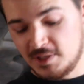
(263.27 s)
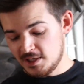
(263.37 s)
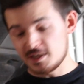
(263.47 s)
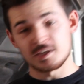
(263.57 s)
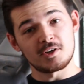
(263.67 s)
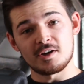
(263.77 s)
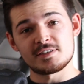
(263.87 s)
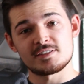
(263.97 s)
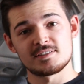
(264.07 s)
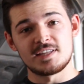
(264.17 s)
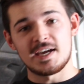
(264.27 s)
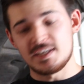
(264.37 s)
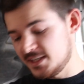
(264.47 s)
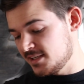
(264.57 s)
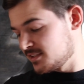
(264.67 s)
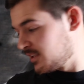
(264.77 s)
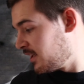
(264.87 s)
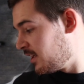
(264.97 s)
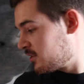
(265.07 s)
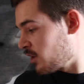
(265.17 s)
There you go guys, that is
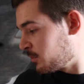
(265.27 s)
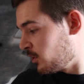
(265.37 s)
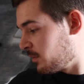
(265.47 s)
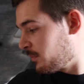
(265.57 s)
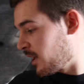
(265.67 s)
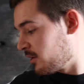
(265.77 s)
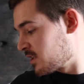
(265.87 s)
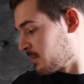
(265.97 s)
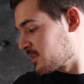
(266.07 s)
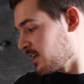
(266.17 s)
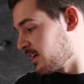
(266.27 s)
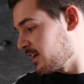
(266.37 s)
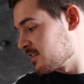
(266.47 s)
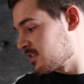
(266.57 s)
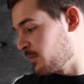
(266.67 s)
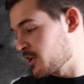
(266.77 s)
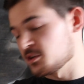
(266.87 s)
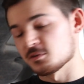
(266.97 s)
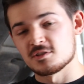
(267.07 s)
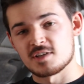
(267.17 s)
the Topdon Power Jump Starter, so make
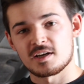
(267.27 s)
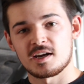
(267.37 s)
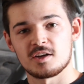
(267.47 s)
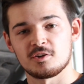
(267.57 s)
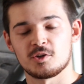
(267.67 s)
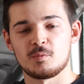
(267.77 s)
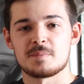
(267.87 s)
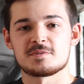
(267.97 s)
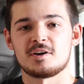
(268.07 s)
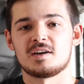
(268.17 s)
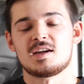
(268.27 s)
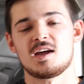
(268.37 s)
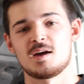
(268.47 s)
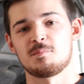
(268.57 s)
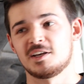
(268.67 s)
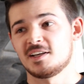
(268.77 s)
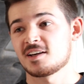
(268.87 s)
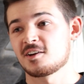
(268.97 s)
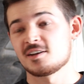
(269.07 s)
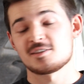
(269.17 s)
sure to check it out on the website. But
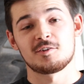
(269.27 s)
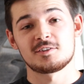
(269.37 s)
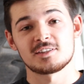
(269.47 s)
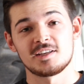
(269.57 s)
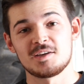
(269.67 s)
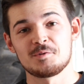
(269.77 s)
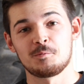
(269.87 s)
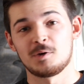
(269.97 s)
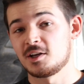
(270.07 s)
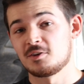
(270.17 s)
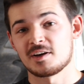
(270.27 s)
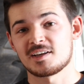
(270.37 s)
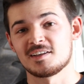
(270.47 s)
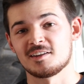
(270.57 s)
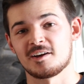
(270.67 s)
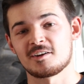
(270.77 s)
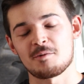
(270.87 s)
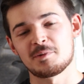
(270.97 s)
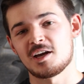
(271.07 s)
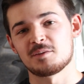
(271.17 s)
yeah guys, honestly, what do you reckon? Like,
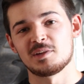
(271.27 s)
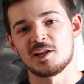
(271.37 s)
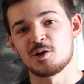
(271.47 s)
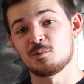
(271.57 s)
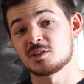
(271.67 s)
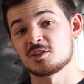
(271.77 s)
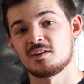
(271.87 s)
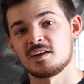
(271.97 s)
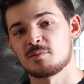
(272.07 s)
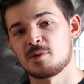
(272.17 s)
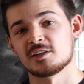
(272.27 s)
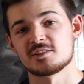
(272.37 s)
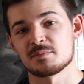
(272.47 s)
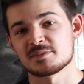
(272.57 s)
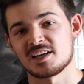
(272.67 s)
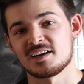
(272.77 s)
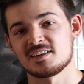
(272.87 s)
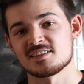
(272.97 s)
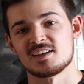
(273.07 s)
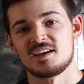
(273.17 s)
comment down below what you think about jump
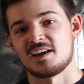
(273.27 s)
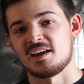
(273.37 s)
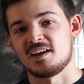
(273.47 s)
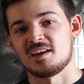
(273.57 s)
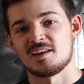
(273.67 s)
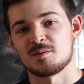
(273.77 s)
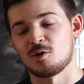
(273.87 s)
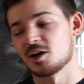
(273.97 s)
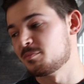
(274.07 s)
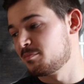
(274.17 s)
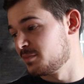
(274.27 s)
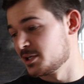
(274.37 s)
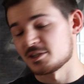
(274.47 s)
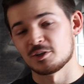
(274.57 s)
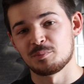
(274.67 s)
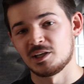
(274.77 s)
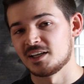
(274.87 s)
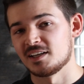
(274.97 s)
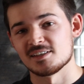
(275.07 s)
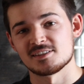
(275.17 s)
starters, and my personal
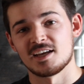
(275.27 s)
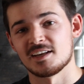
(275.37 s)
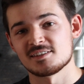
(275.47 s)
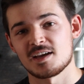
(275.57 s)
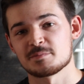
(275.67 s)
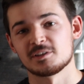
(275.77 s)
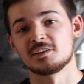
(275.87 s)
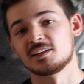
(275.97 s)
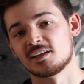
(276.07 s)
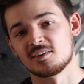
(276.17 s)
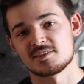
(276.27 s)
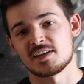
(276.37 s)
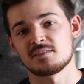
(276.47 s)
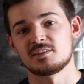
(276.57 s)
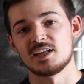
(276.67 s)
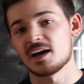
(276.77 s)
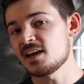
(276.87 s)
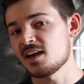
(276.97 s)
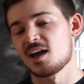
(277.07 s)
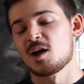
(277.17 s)
opinion is that it's absolutely going to save the
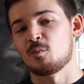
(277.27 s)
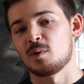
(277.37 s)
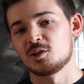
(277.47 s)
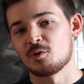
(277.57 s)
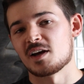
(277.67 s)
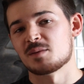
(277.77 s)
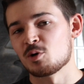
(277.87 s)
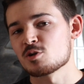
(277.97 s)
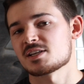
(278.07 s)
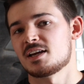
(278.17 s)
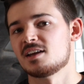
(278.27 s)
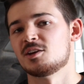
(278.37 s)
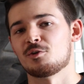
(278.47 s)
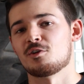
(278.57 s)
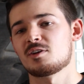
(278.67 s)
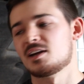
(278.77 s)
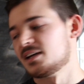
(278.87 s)
day when you're at bush and your